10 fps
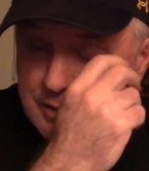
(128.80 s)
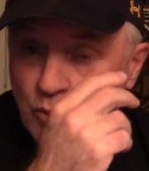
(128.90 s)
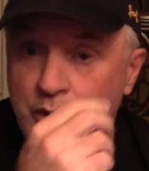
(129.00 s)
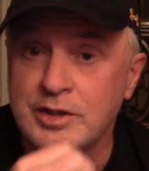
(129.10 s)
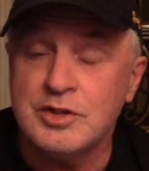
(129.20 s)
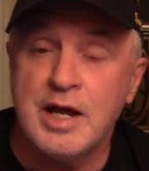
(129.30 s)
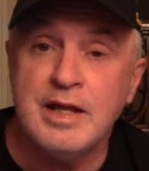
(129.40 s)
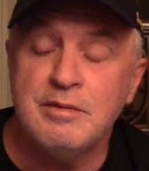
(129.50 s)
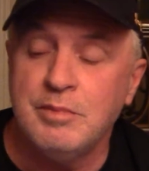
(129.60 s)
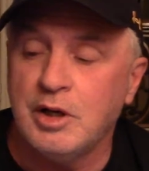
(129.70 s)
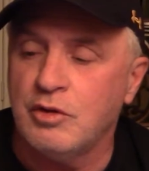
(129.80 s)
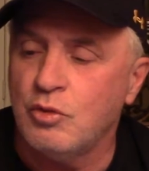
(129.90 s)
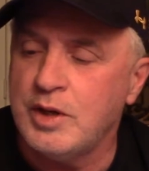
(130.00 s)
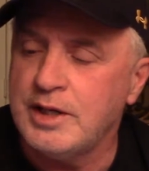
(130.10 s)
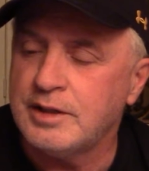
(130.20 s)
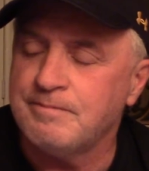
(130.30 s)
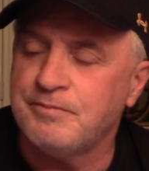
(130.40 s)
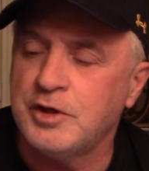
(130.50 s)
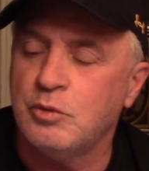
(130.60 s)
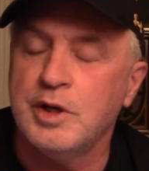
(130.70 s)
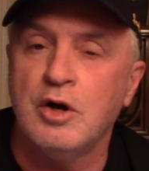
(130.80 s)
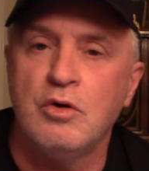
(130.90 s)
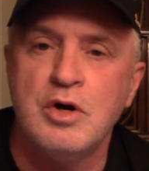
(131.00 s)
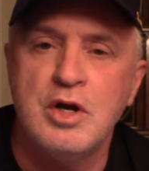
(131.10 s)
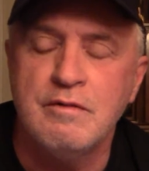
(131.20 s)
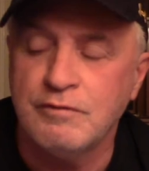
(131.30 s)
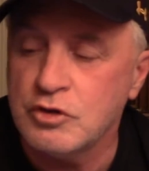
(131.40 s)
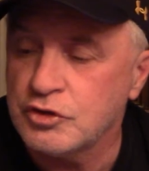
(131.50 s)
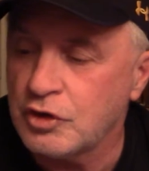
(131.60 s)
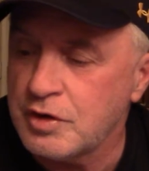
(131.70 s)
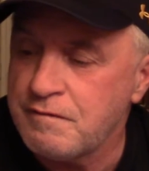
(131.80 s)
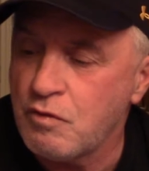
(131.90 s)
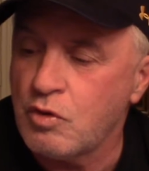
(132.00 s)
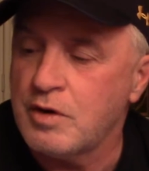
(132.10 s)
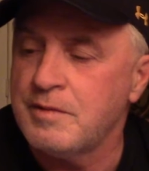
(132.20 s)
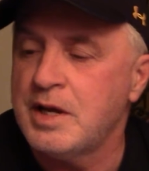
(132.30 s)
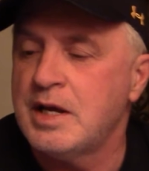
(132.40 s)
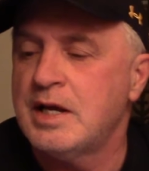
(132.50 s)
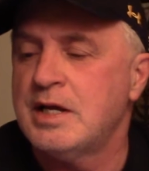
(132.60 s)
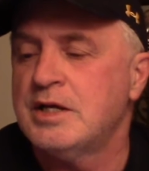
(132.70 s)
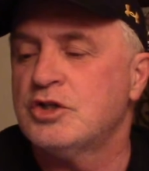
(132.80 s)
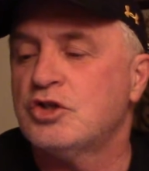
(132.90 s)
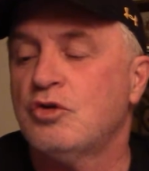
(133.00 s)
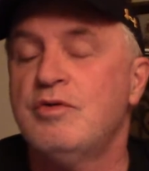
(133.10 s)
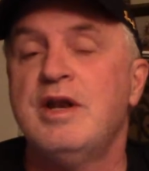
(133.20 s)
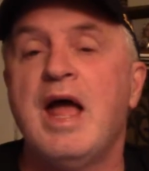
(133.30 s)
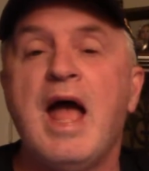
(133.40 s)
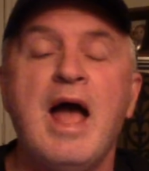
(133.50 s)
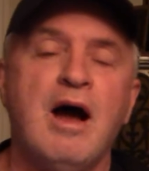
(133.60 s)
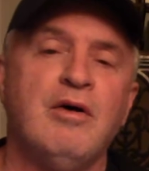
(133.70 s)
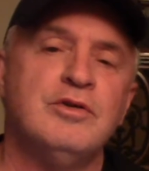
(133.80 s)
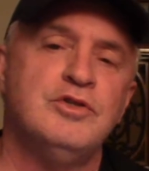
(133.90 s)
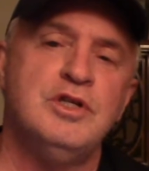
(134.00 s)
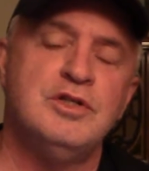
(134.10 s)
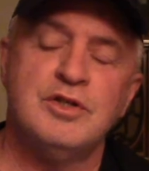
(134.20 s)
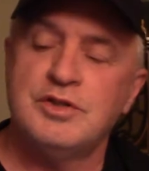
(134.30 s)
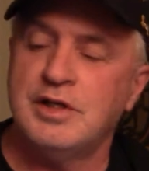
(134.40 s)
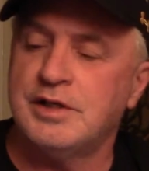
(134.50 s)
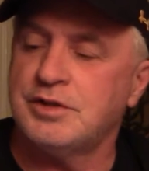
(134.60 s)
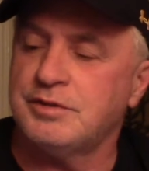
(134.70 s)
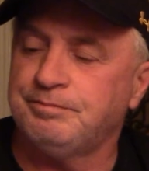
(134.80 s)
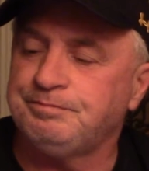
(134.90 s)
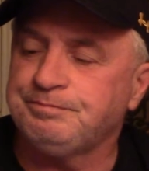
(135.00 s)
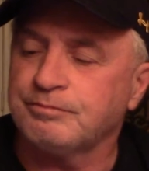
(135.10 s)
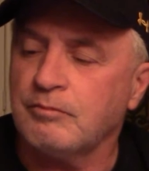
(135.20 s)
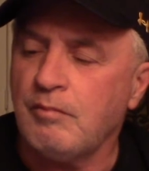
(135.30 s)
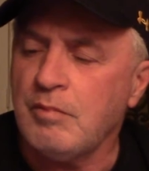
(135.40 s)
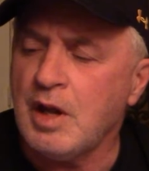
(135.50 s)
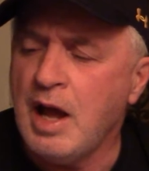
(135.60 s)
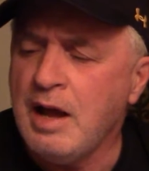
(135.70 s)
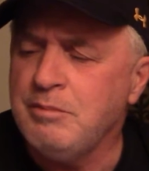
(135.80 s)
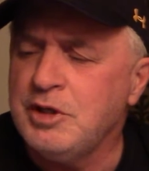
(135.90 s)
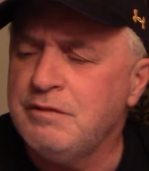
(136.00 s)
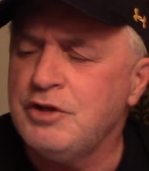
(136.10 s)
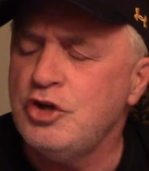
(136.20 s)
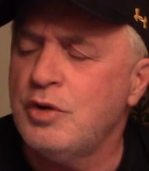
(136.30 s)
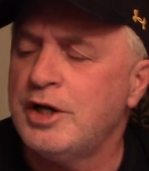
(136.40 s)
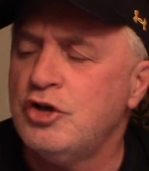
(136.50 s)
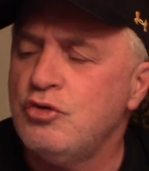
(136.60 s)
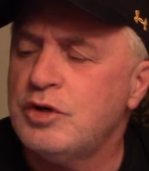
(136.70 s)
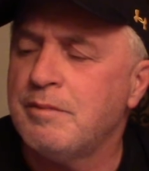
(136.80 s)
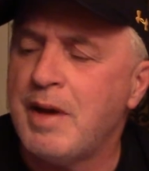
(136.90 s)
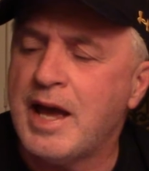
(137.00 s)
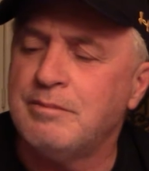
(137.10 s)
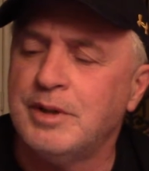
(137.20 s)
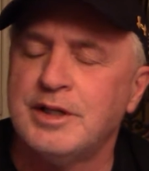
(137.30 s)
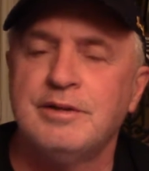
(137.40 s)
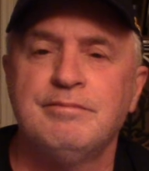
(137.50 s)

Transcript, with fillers: Wednesday, the middle of the week. Here we go. Verse 34. So now, Jesus says, I am giving you a new commandment.